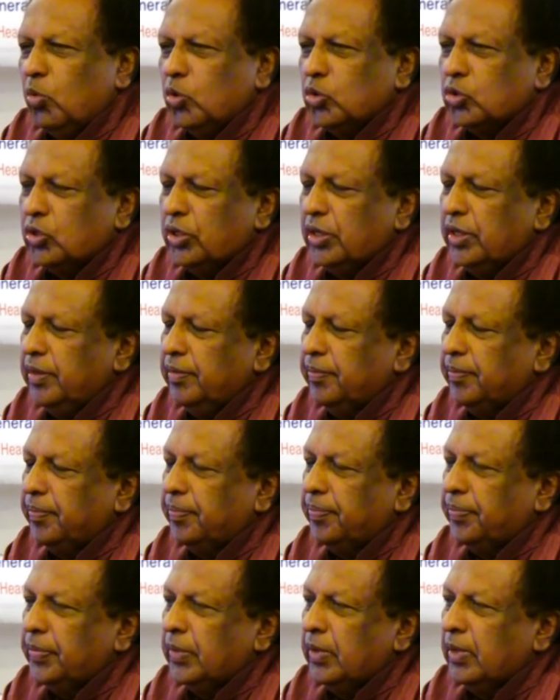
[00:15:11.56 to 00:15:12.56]
mostly.
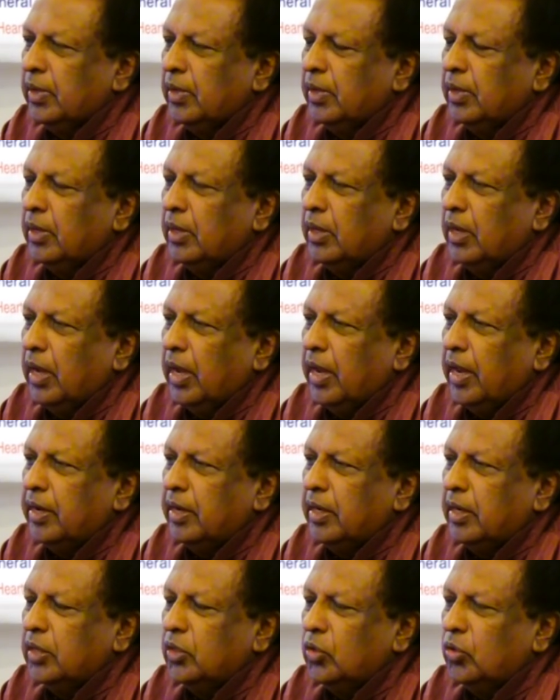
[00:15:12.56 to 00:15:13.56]

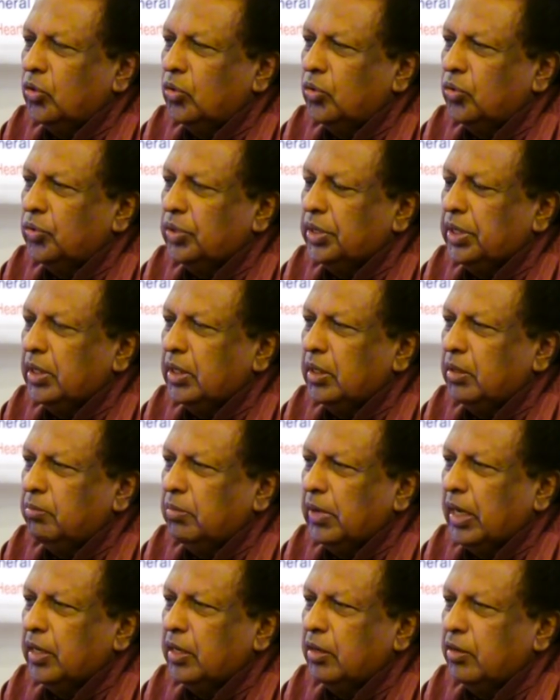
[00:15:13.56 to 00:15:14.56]
And though he
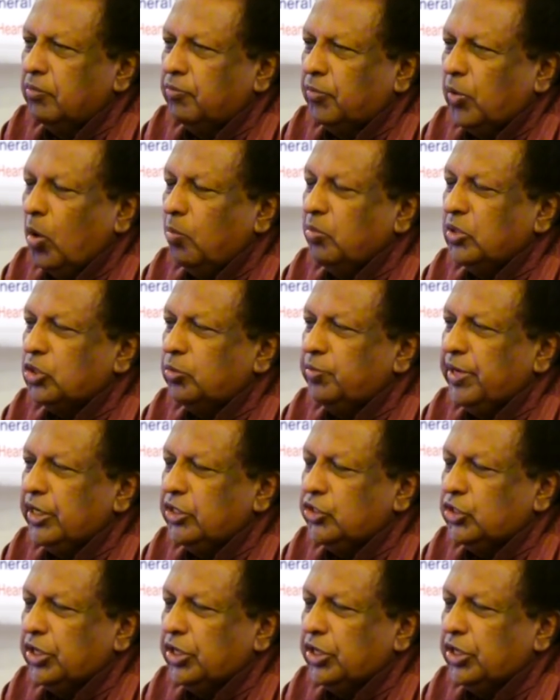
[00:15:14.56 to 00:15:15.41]
made promised many